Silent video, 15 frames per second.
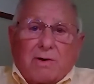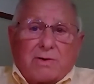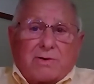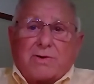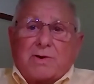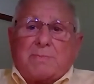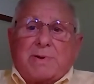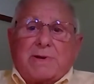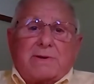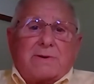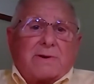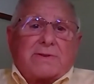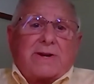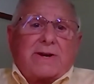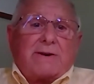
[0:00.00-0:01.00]
small group
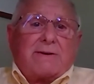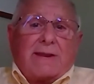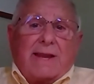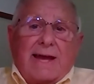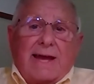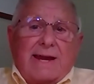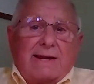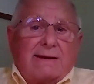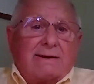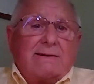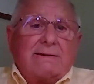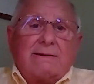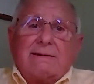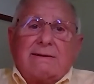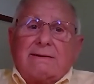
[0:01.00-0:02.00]
at North
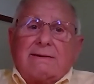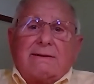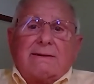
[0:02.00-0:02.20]
Carolina